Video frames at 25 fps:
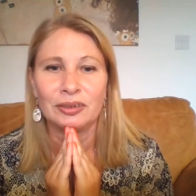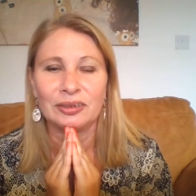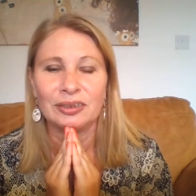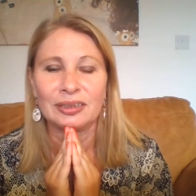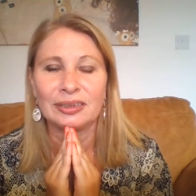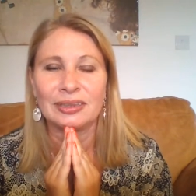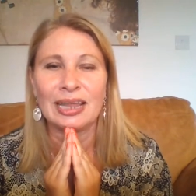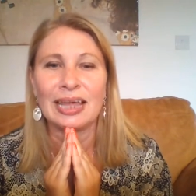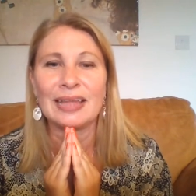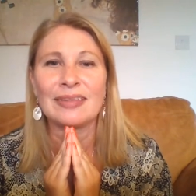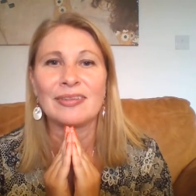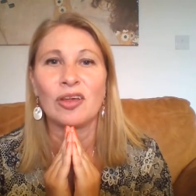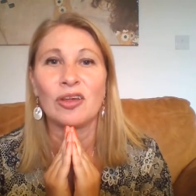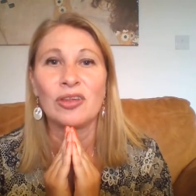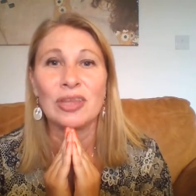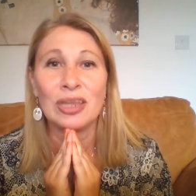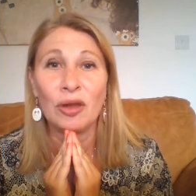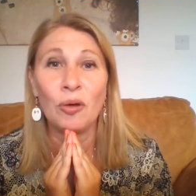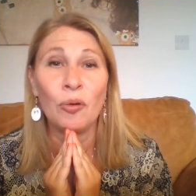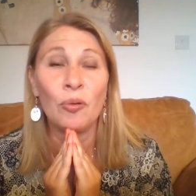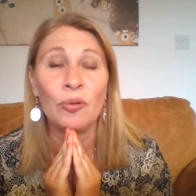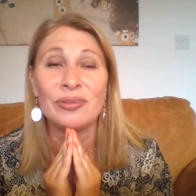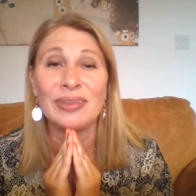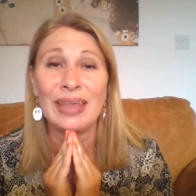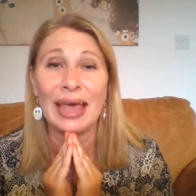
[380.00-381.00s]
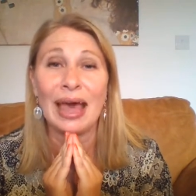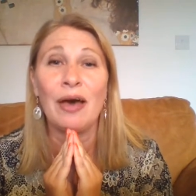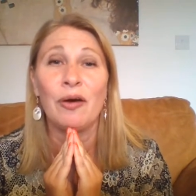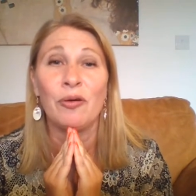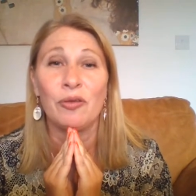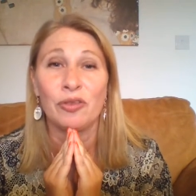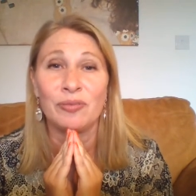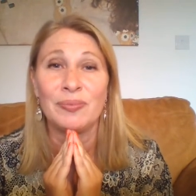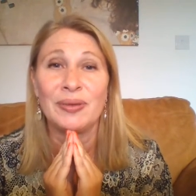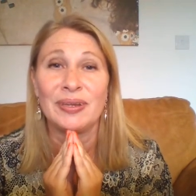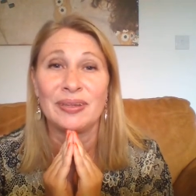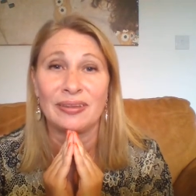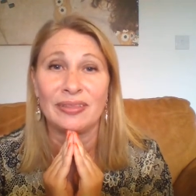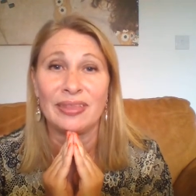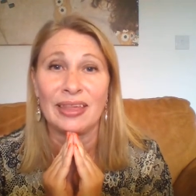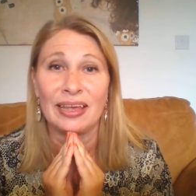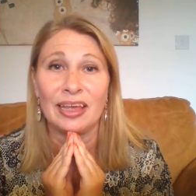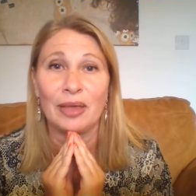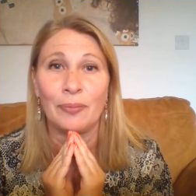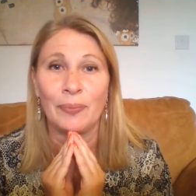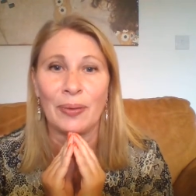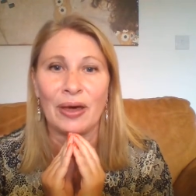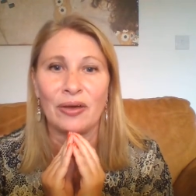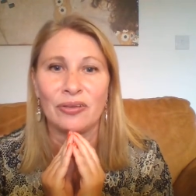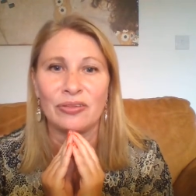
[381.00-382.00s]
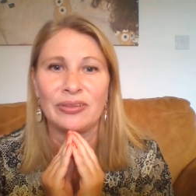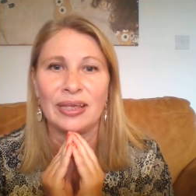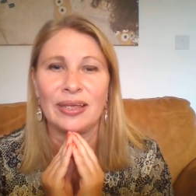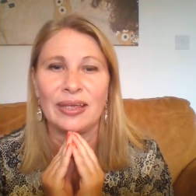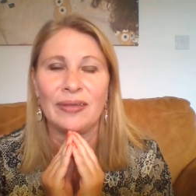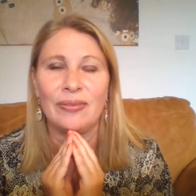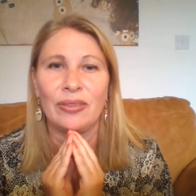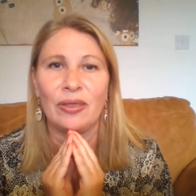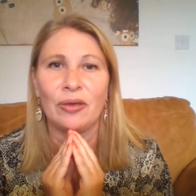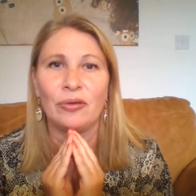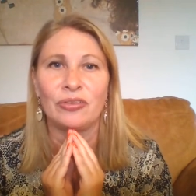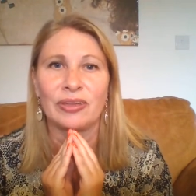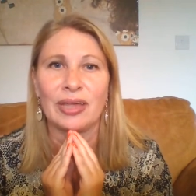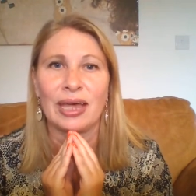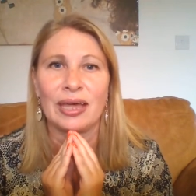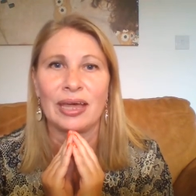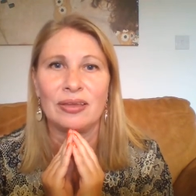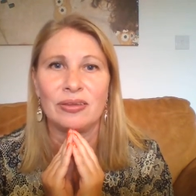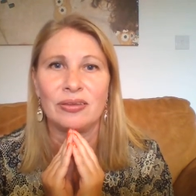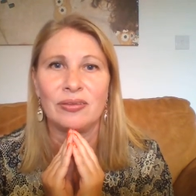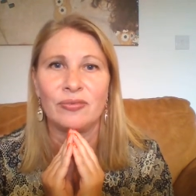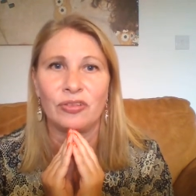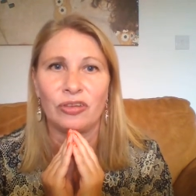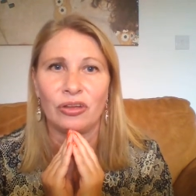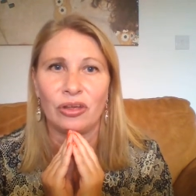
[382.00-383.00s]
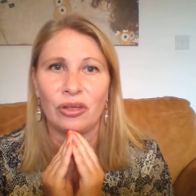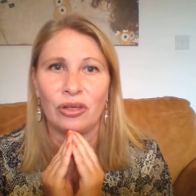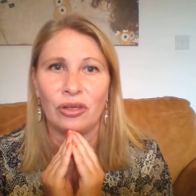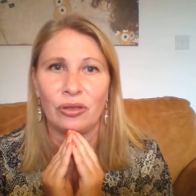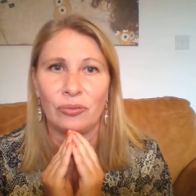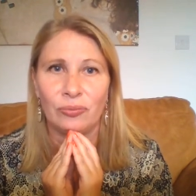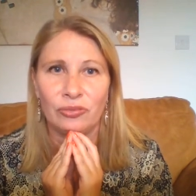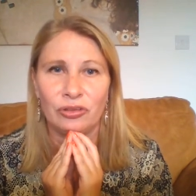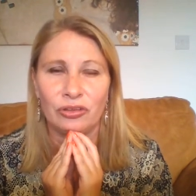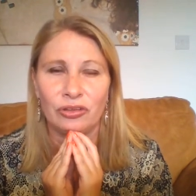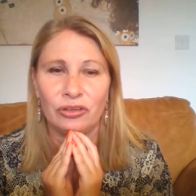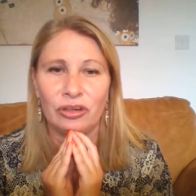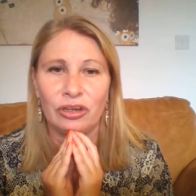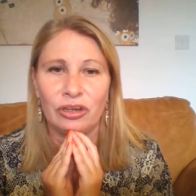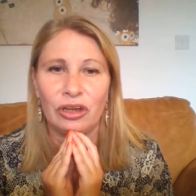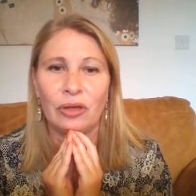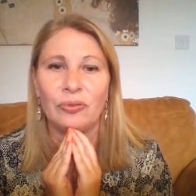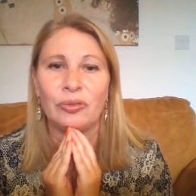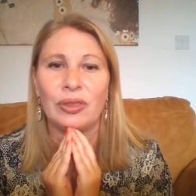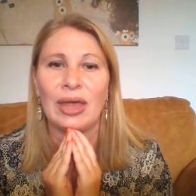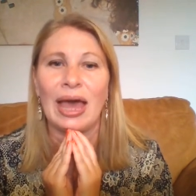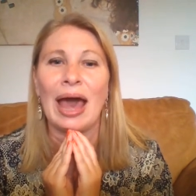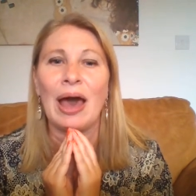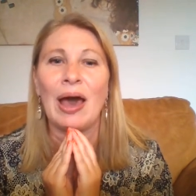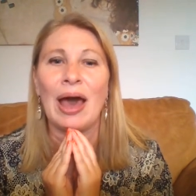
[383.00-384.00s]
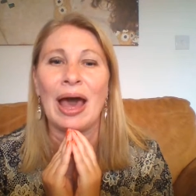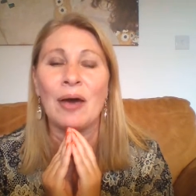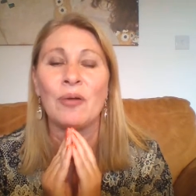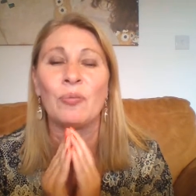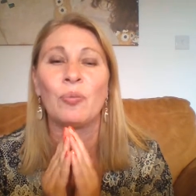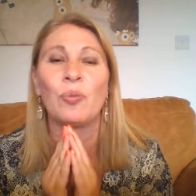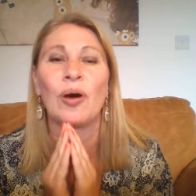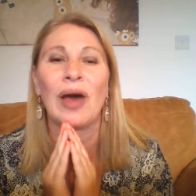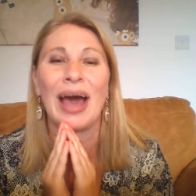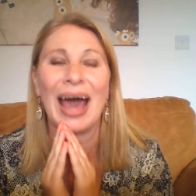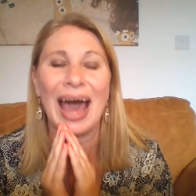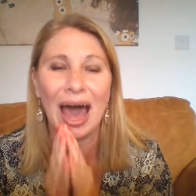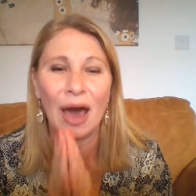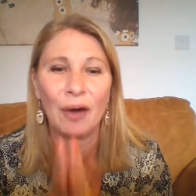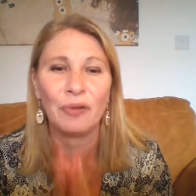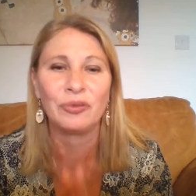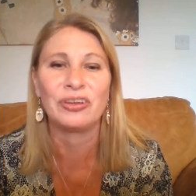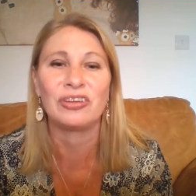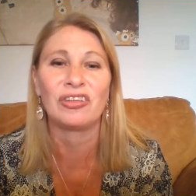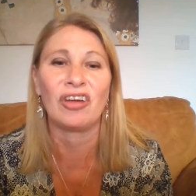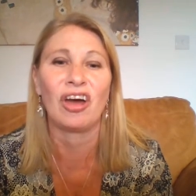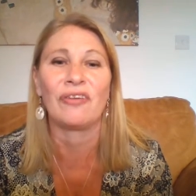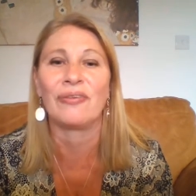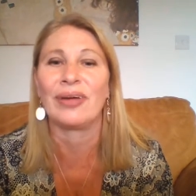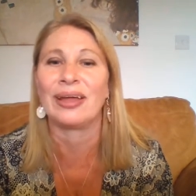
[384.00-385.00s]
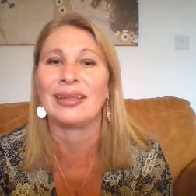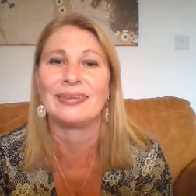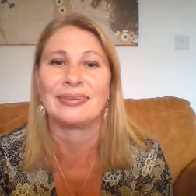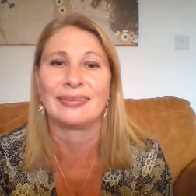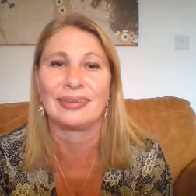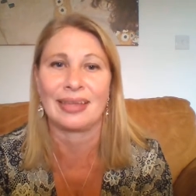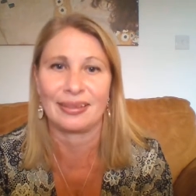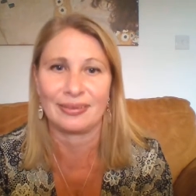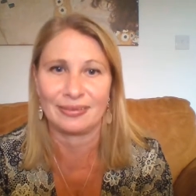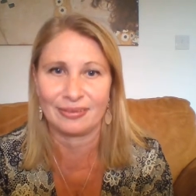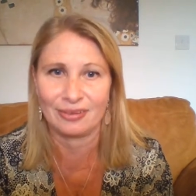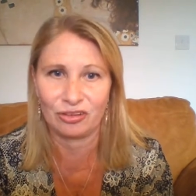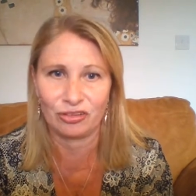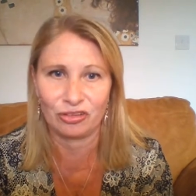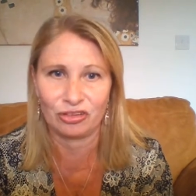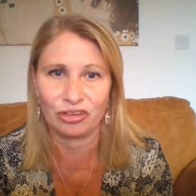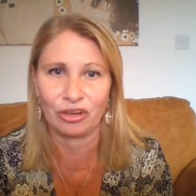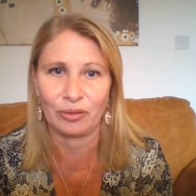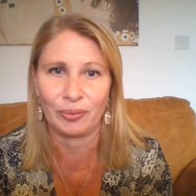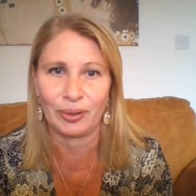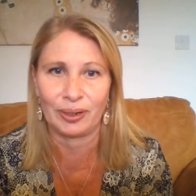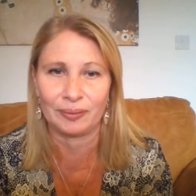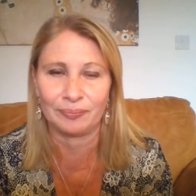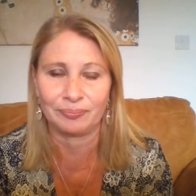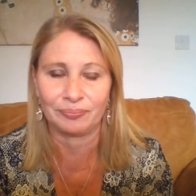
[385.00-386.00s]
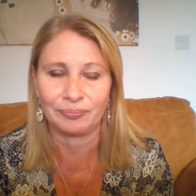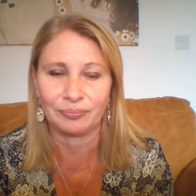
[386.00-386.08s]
that it always helps me to think about it in those kinds of terms. You know, how did our ancestors do it?